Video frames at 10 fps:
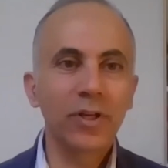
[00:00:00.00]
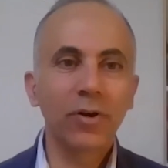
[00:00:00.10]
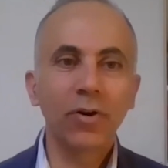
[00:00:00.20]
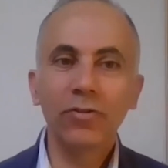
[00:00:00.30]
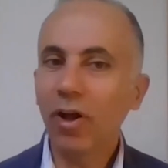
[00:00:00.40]

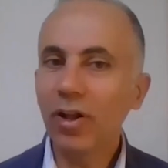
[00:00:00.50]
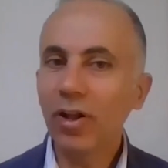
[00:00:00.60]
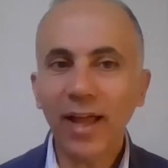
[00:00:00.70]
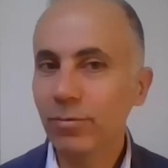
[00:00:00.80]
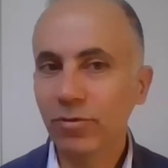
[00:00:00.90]
because all
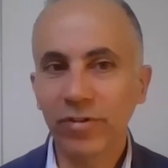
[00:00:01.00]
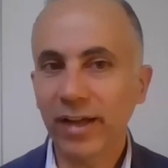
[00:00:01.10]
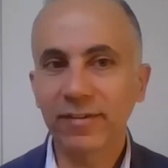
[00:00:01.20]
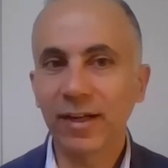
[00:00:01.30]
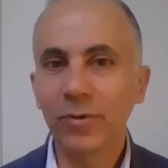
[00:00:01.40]
types
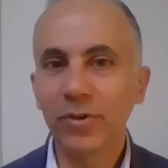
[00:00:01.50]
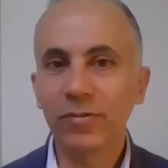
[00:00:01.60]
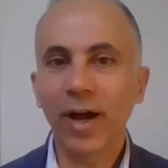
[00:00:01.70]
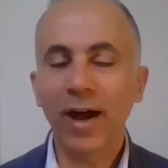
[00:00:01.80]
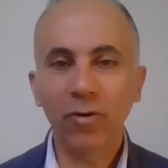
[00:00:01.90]
of
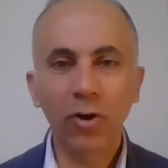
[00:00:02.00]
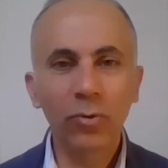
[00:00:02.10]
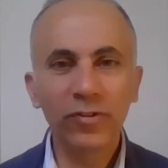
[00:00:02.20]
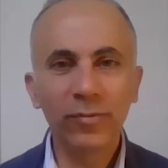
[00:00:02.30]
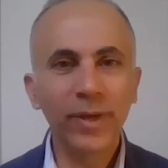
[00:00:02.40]
extremism are
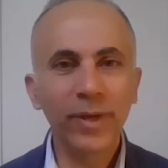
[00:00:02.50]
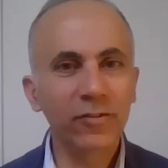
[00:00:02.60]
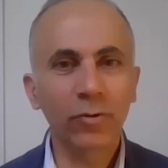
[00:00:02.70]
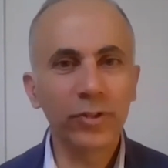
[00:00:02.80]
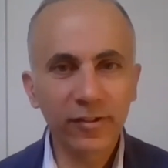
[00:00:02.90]
always
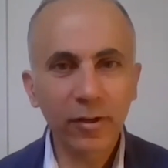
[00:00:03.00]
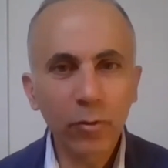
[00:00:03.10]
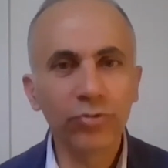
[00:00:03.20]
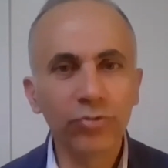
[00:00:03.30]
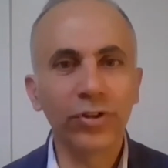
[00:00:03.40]
based on
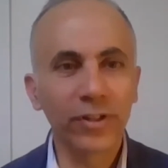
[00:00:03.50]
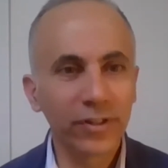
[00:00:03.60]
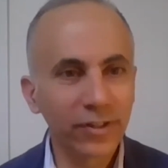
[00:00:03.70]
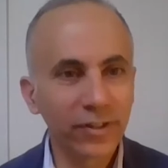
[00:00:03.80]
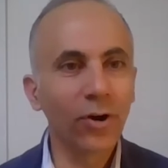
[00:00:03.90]
exclusion,
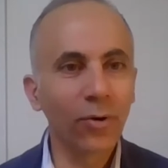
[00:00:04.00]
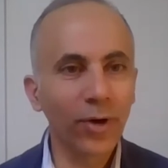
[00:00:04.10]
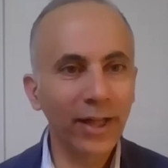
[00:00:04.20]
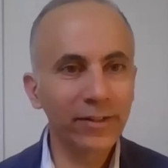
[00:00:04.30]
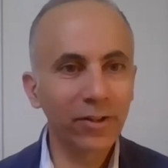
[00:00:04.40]
you
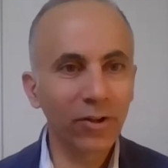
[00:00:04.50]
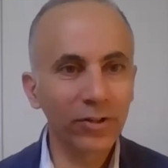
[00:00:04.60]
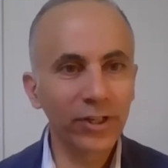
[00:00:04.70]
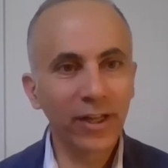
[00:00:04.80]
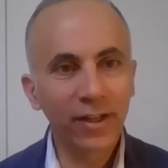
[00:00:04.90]
know, and
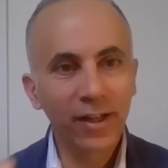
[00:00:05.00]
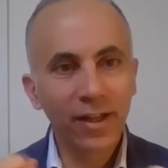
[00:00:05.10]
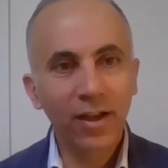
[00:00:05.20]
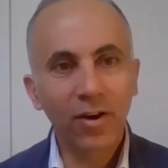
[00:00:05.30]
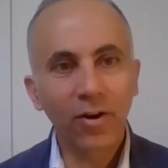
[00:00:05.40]
on uh,
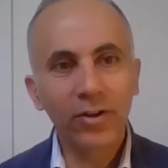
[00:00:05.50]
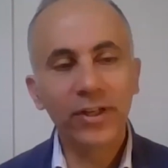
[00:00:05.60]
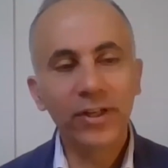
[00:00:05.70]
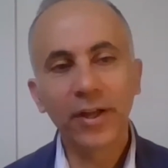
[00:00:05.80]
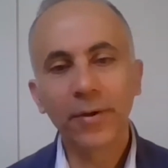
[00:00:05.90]

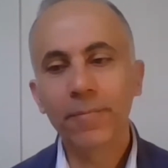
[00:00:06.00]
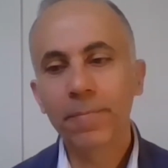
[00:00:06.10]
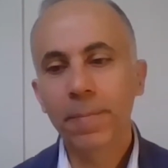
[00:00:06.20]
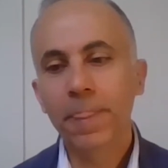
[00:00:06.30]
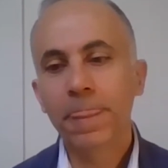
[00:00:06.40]
on um,